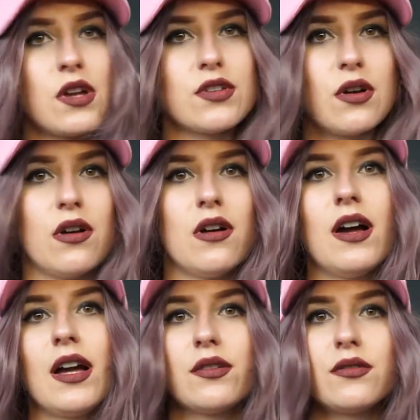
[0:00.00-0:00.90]
so
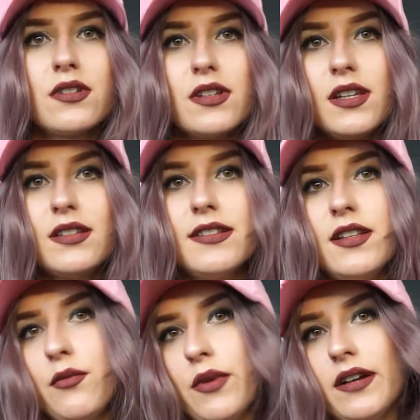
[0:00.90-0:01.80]
I could
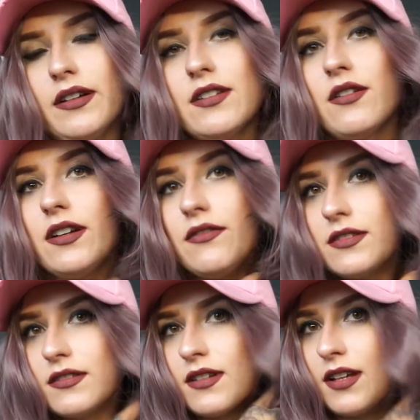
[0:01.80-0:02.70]
easily wear it or
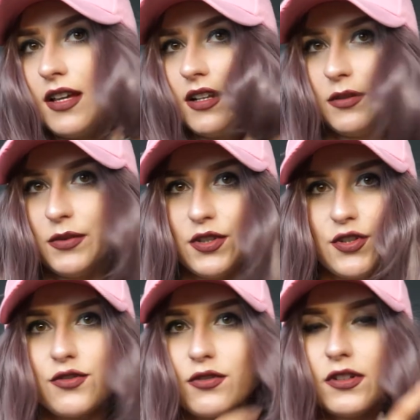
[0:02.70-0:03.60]
even a bit
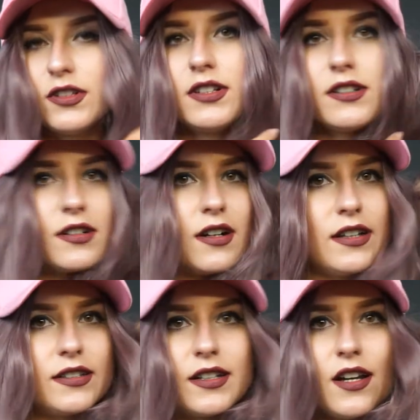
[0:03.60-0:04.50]
shorter
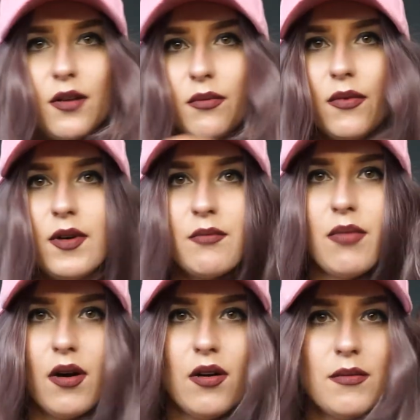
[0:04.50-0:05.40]
like a
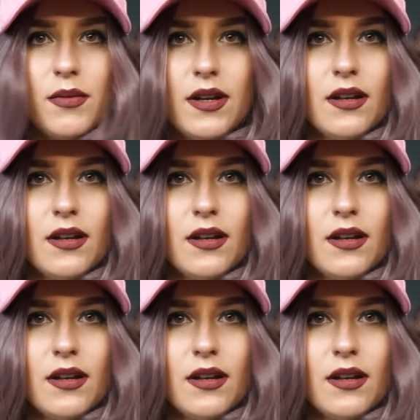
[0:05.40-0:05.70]
bob